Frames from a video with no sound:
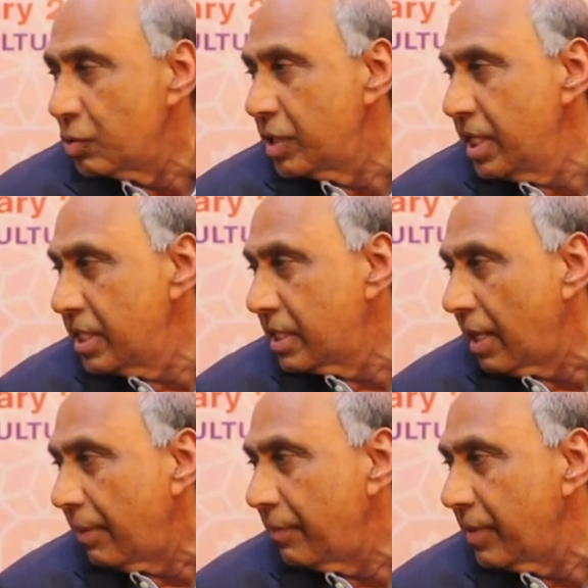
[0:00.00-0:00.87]
who teach
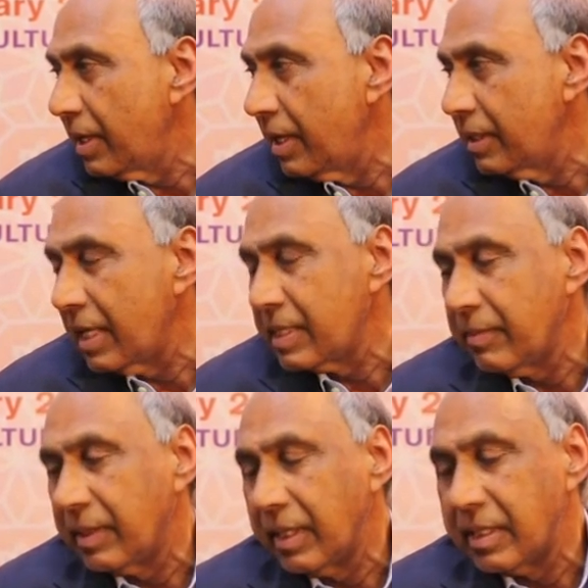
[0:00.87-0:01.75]
them, and that's
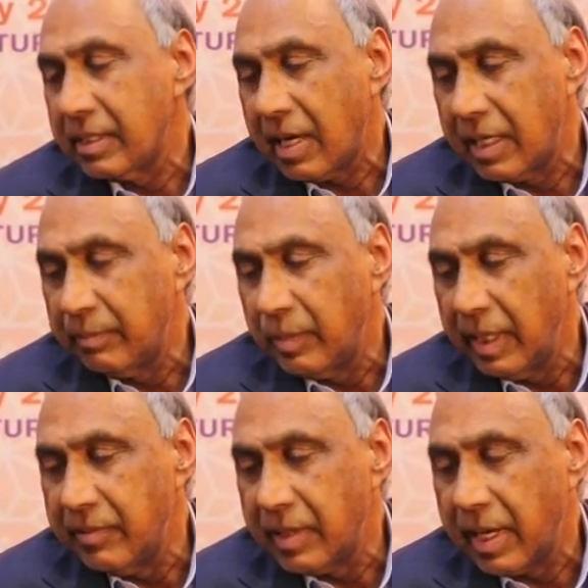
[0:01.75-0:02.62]
something is I
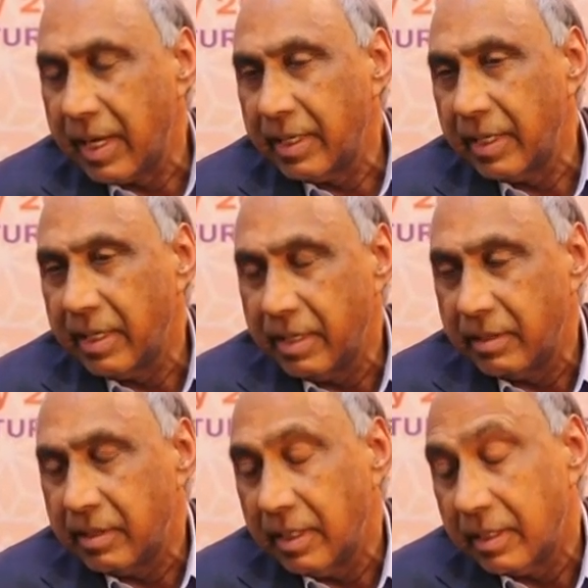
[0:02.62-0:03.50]
believe is lacking
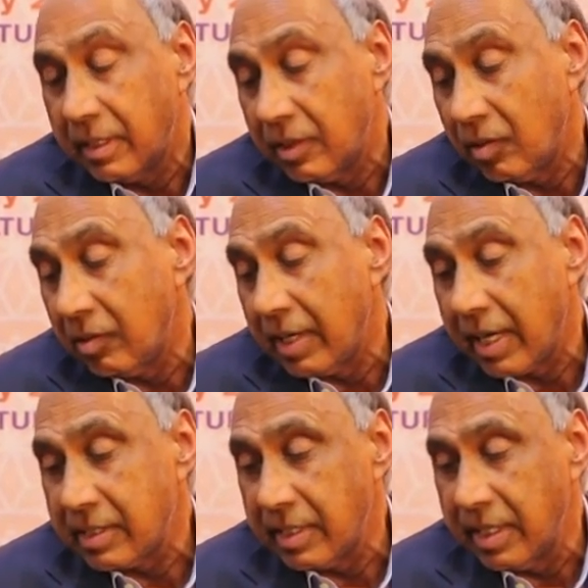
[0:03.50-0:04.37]
here, and I know it
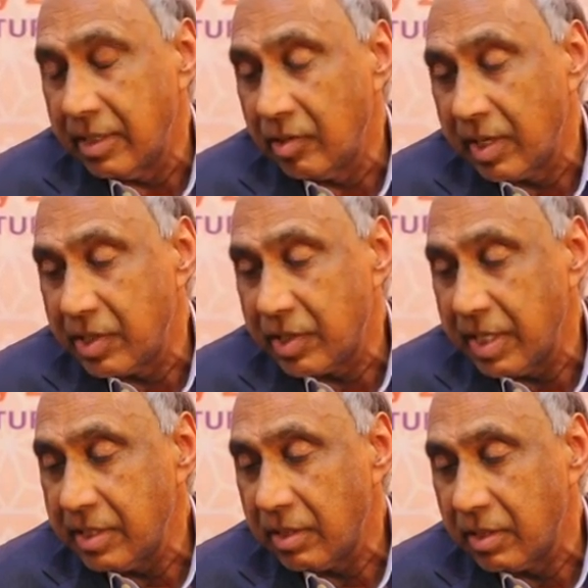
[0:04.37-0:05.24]
lacks in the United
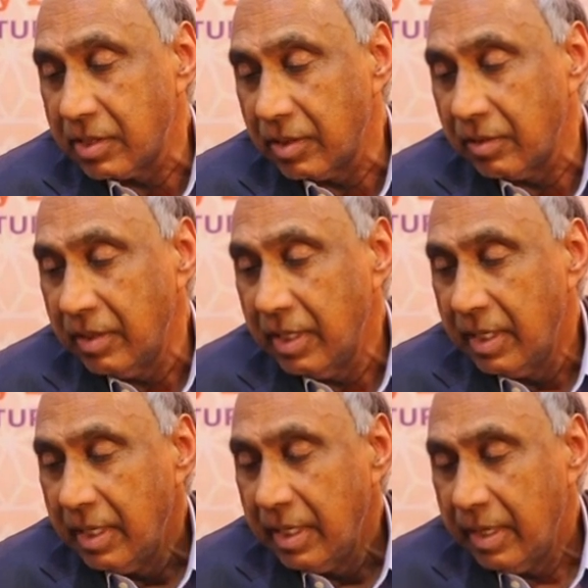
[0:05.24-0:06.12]
States also,
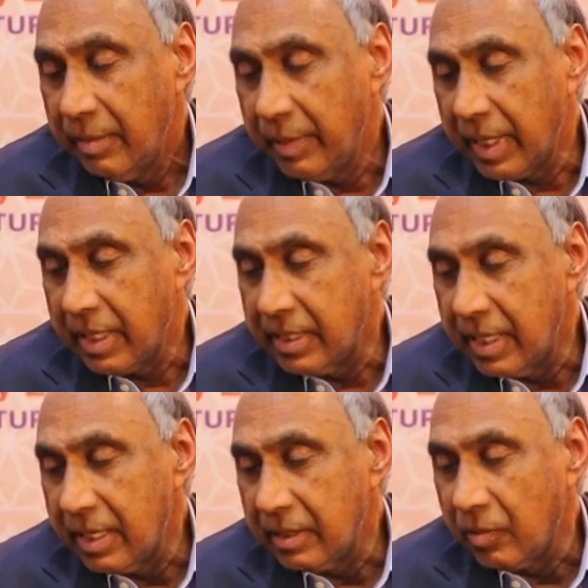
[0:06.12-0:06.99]
because
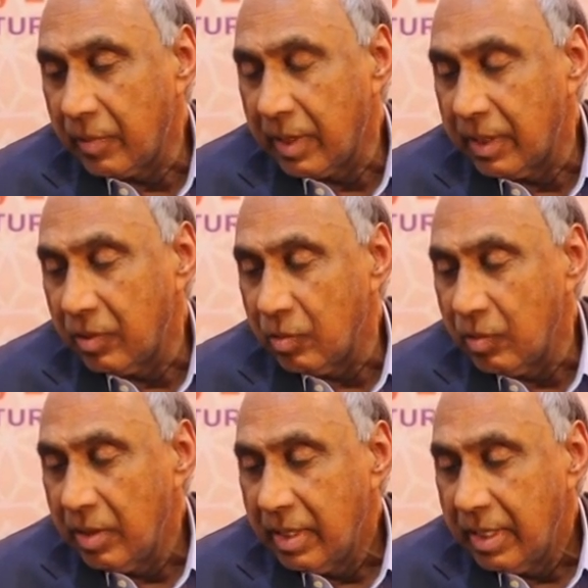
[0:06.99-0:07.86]
they are the one
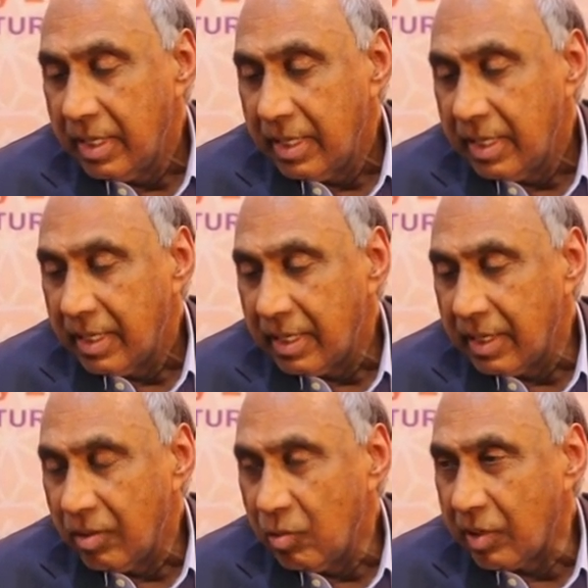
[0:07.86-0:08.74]

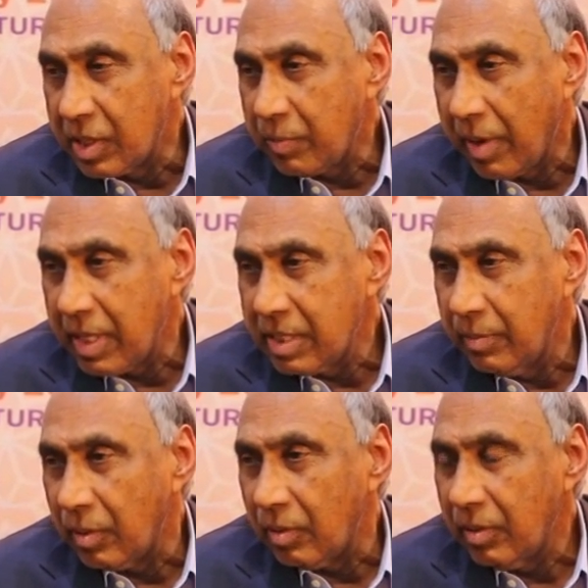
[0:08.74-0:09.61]
who are
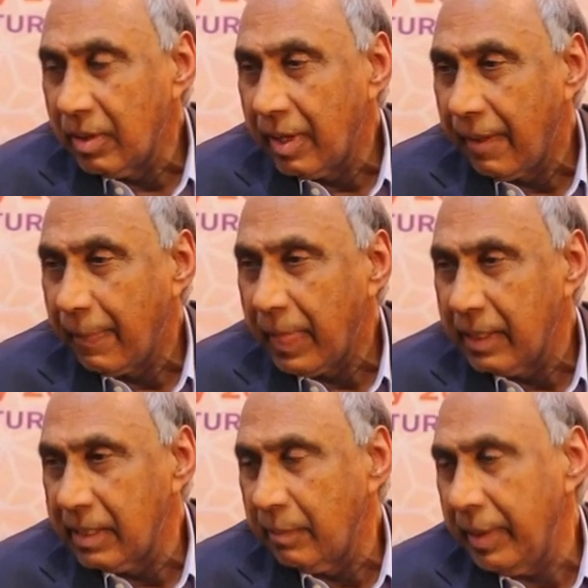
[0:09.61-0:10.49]
responsible,
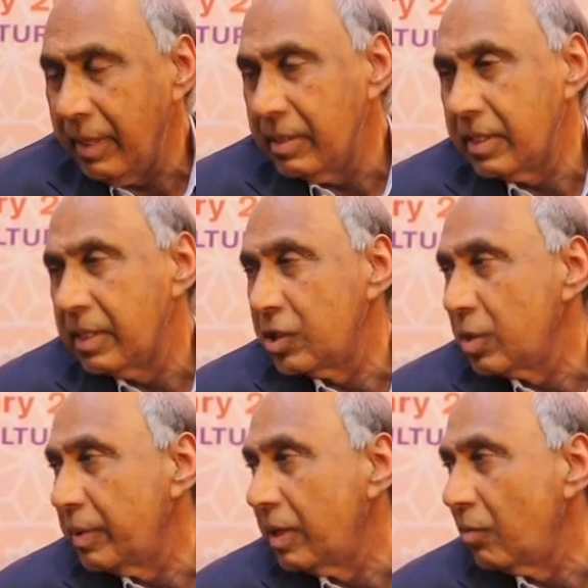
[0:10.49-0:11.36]
and the parents need
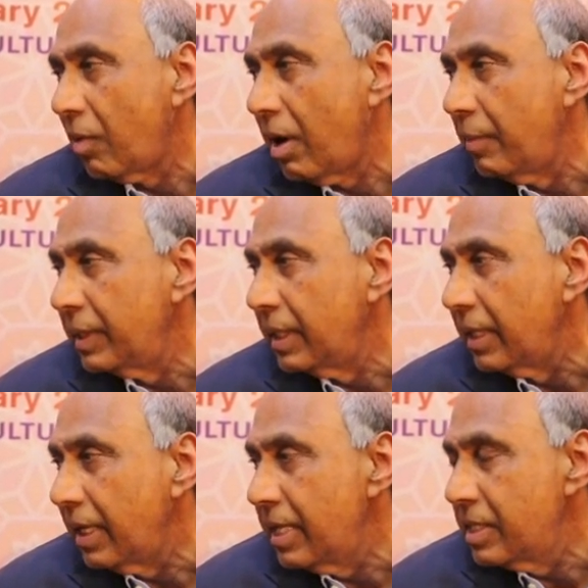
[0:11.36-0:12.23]
to be involved and
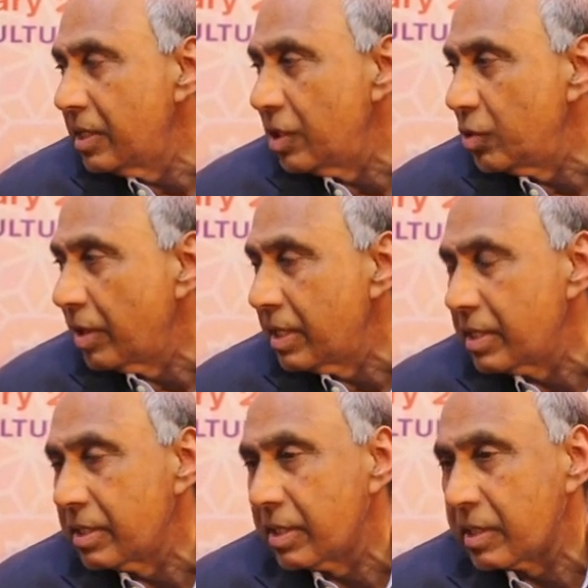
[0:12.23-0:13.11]
engaged in the
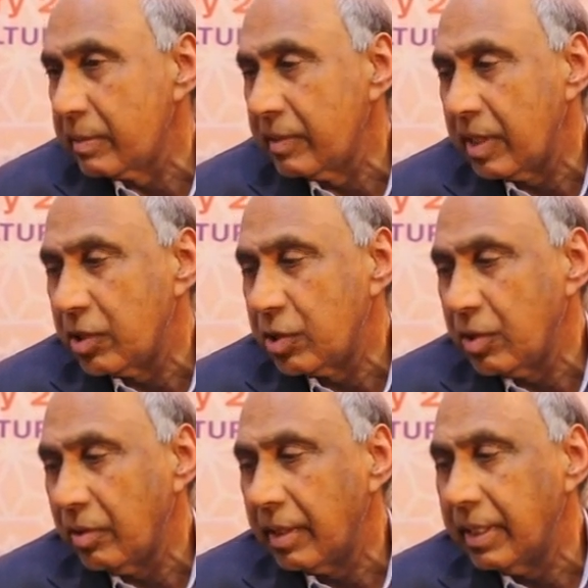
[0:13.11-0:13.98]
education system of their
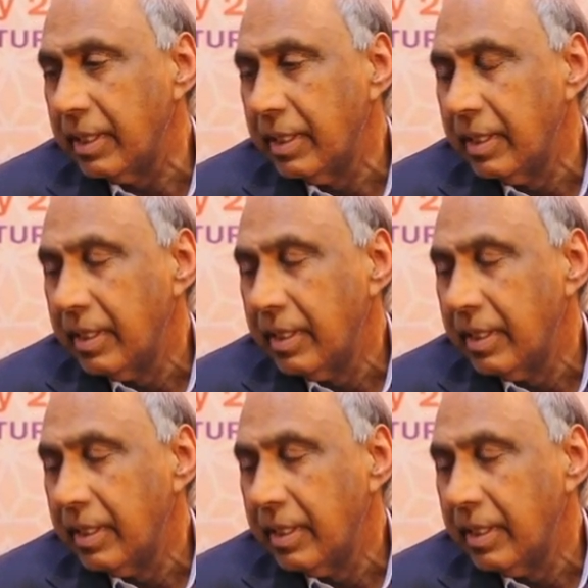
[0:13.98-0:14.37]
children,